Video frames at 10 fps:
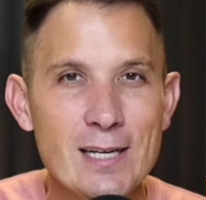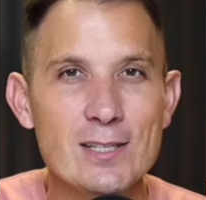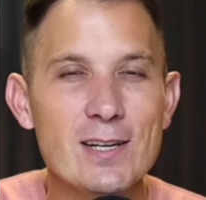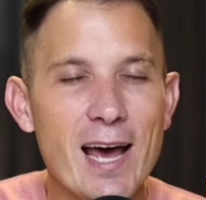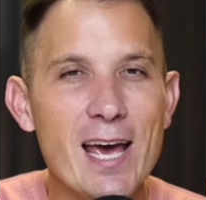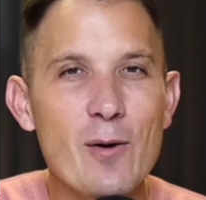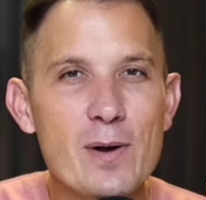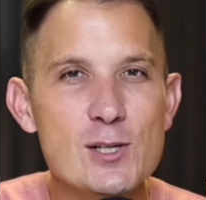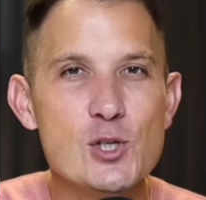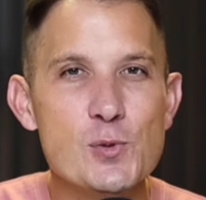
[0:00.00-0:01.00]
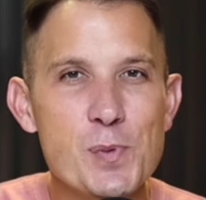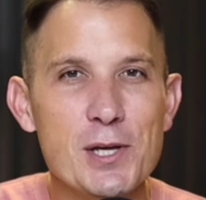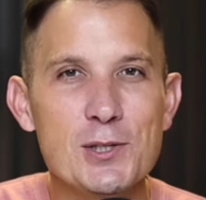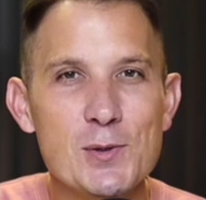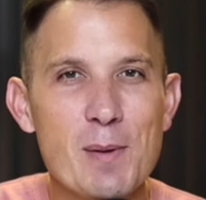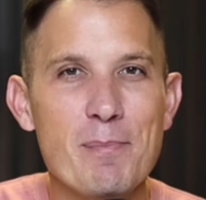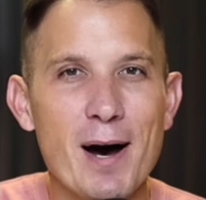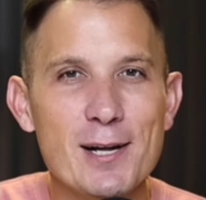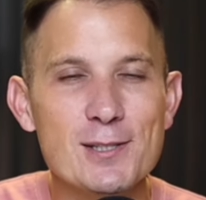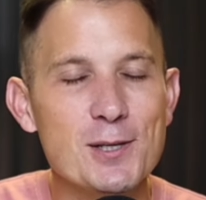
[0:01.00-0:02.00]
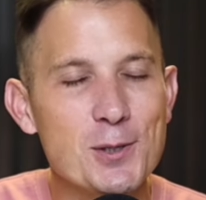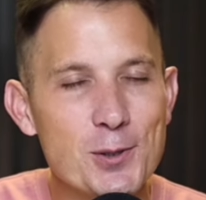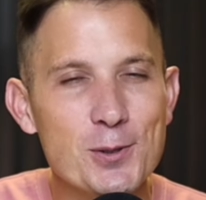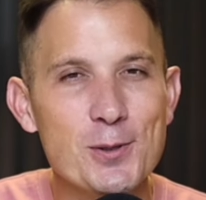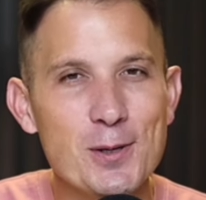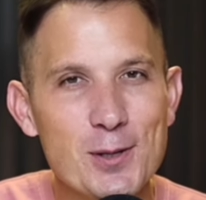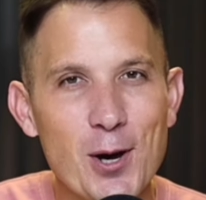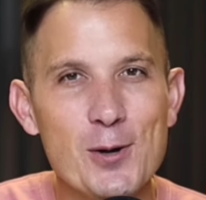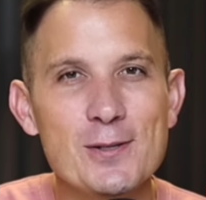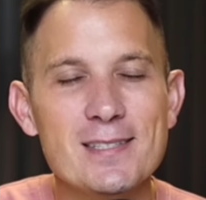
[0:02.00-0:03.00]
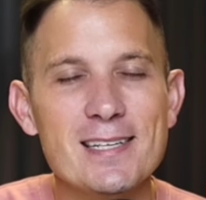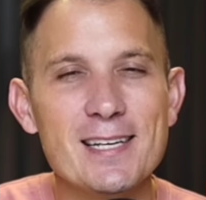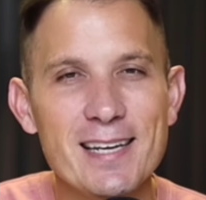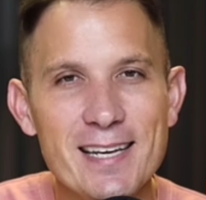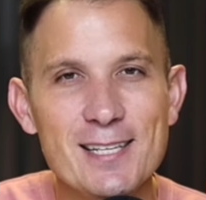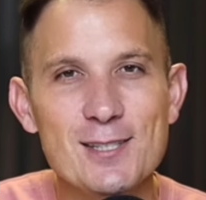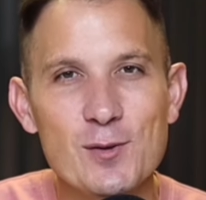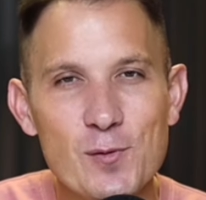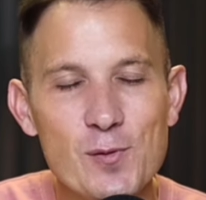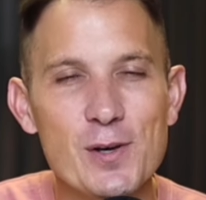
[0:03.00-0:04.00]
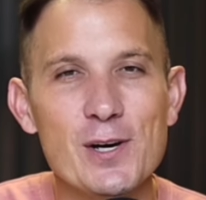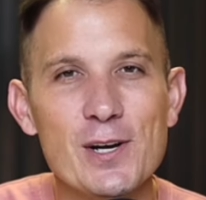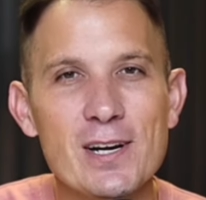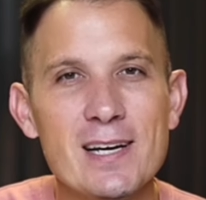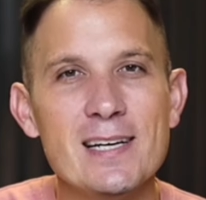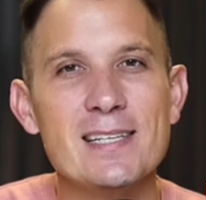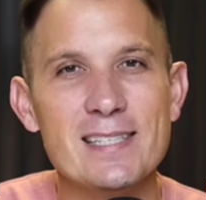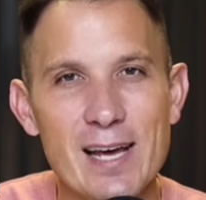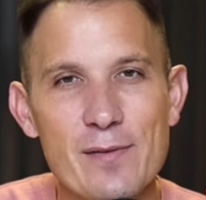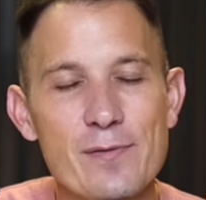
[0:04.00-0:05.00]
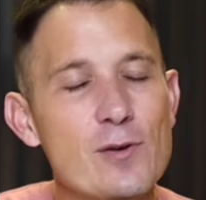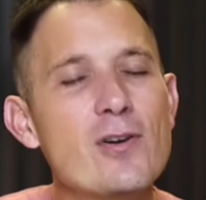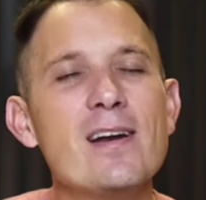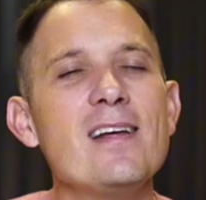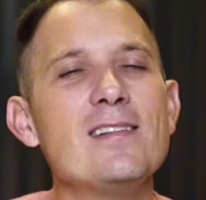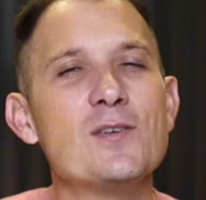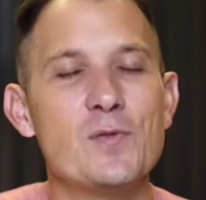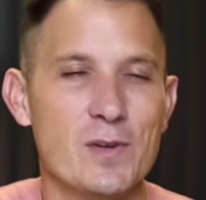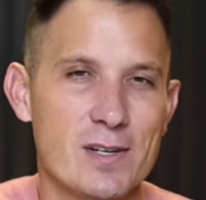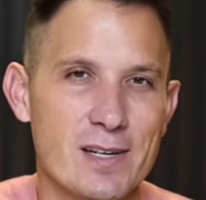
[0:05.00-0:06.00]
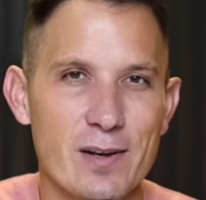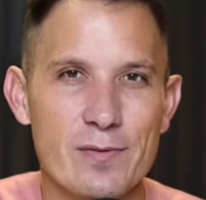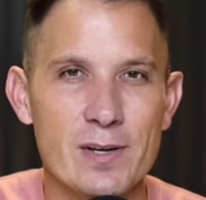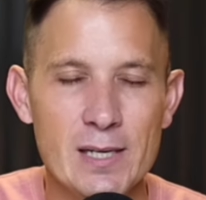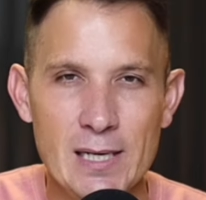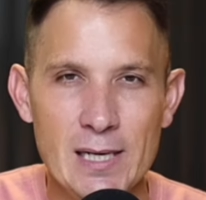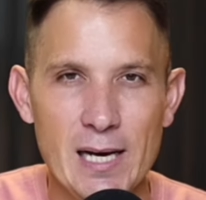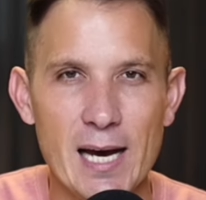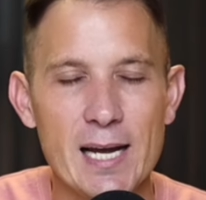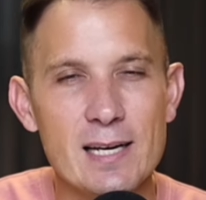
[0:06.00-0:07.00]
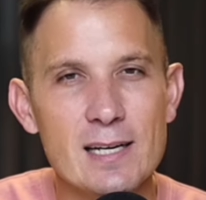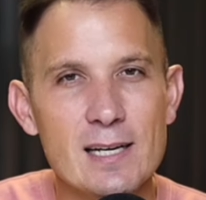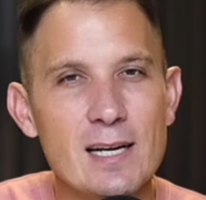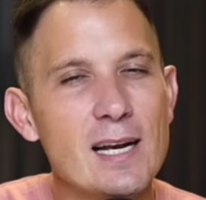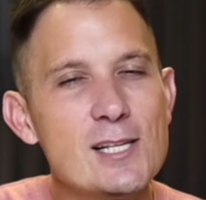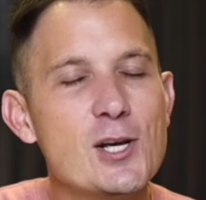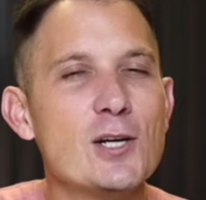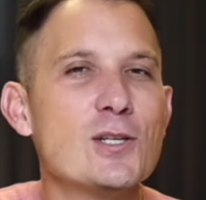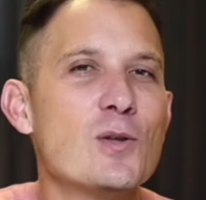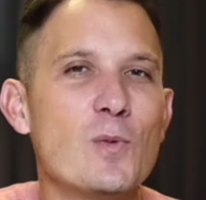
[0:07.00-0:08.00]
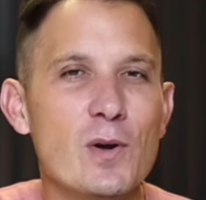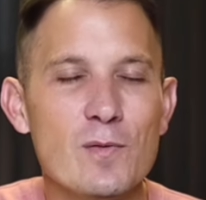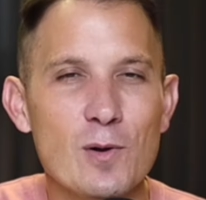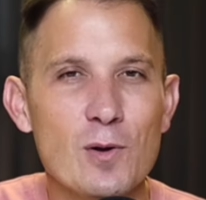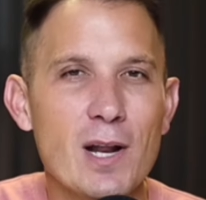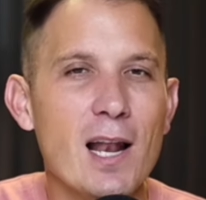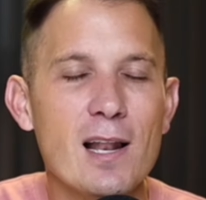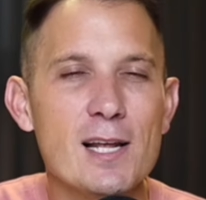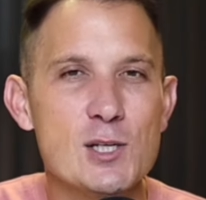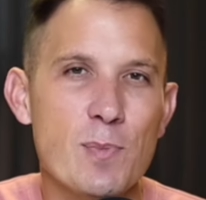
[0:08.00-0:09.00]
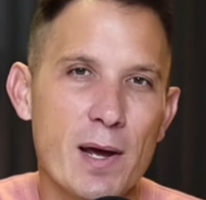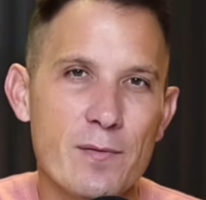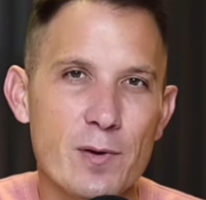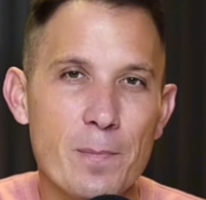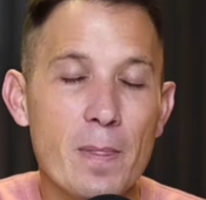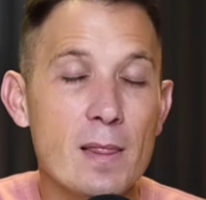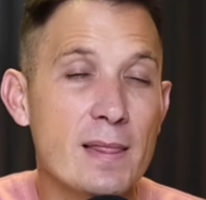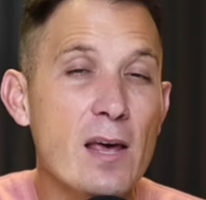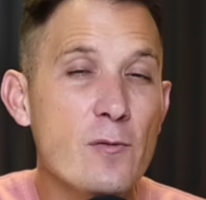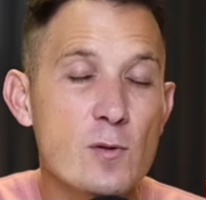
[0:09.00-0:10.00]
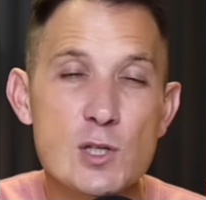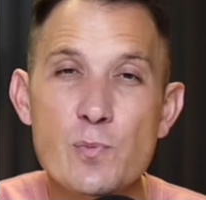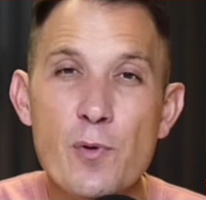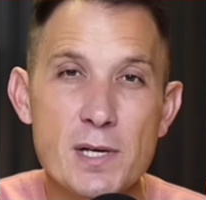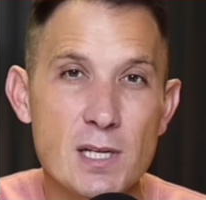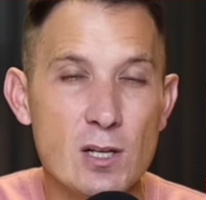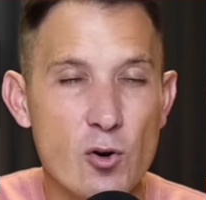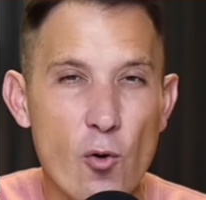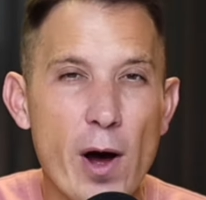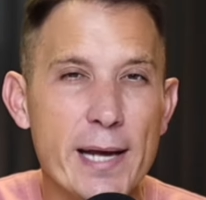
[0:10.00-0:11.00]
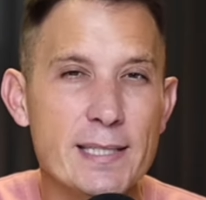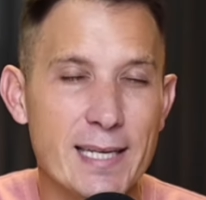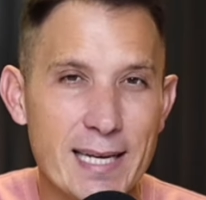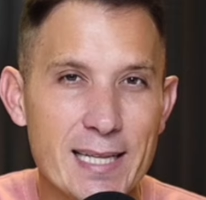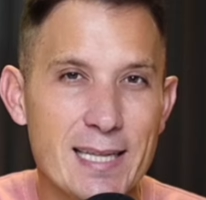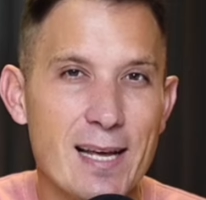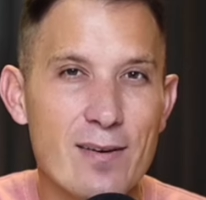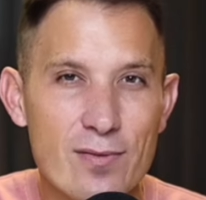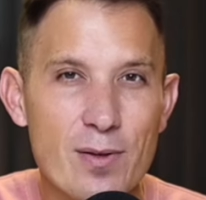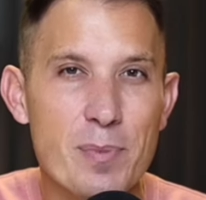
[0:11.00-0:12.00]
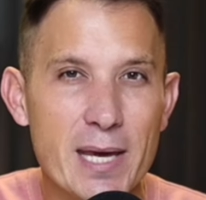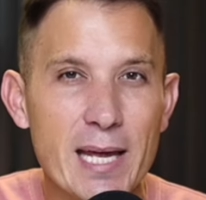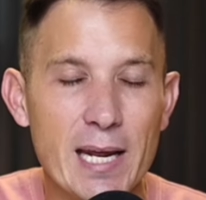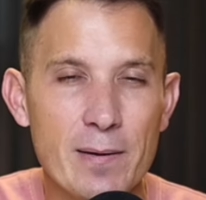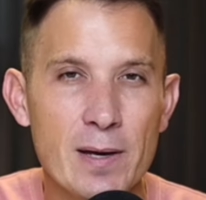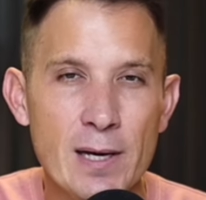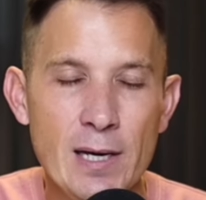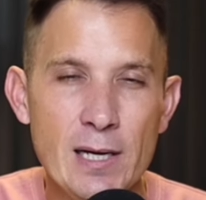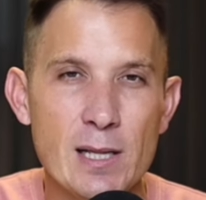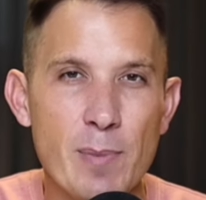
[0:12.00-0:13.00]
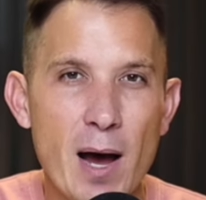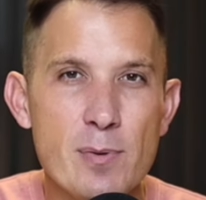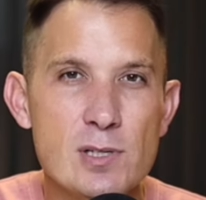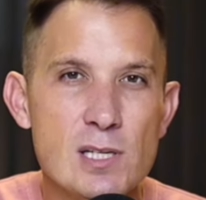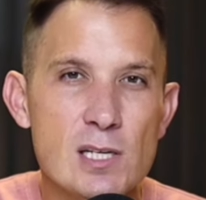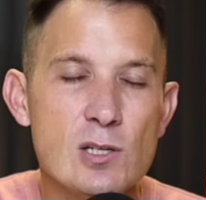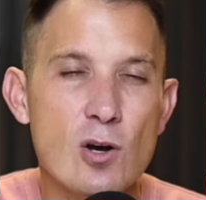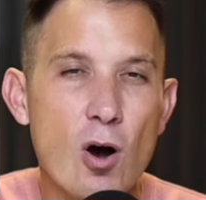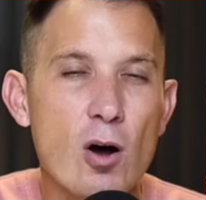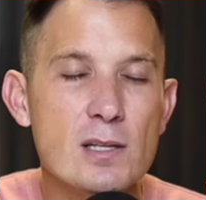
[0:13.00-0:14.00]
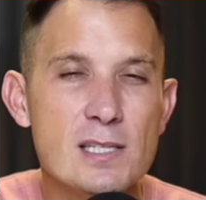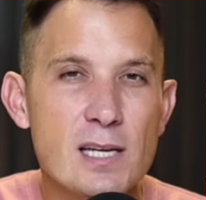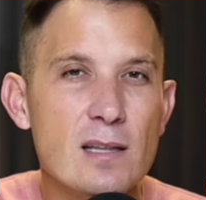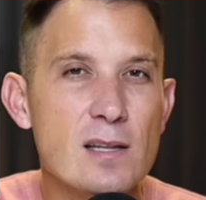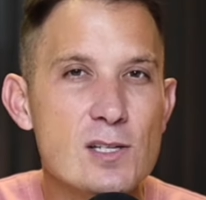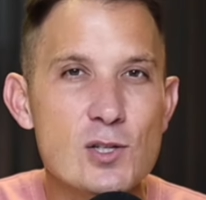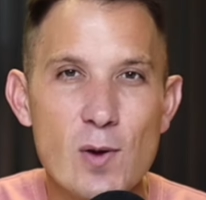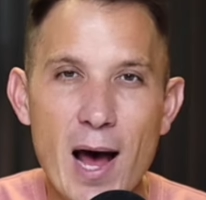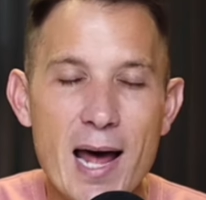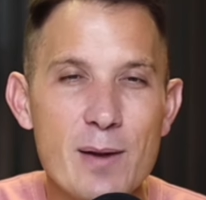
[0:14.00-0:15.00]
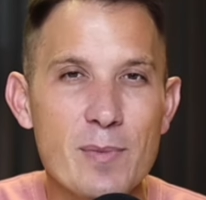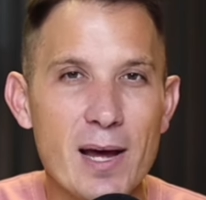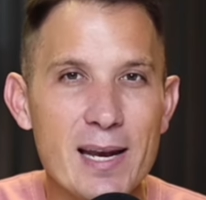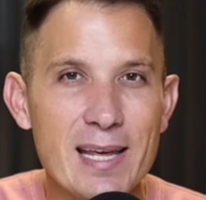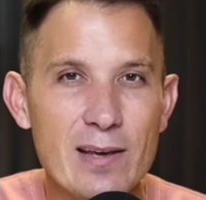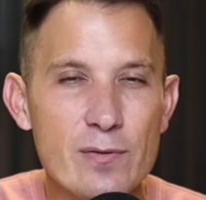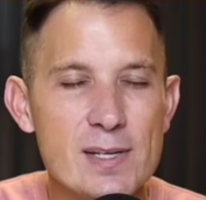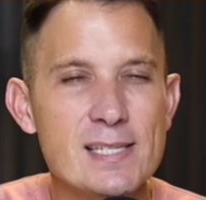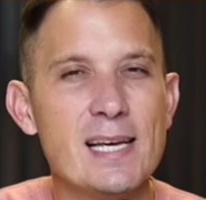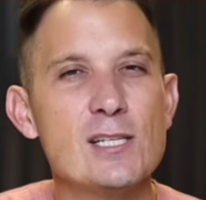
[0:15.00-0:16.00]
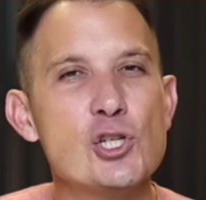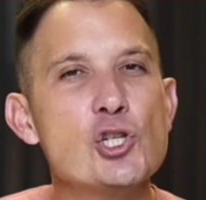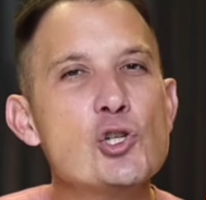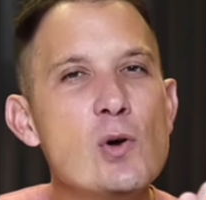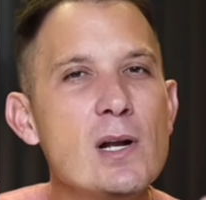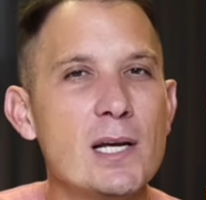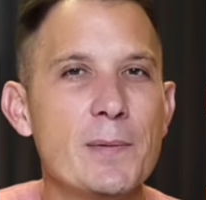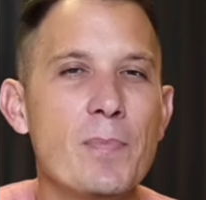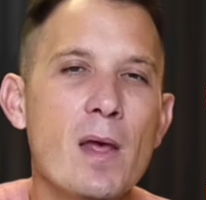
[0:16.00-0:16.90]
Today I want to speak to you about you don't need to fear death. You don't need to fear death. And let's go to the word of the Lord and I'll explain for you. Death was present right in the beginning. The Bible says God said this to Adam and Eve. He said, surely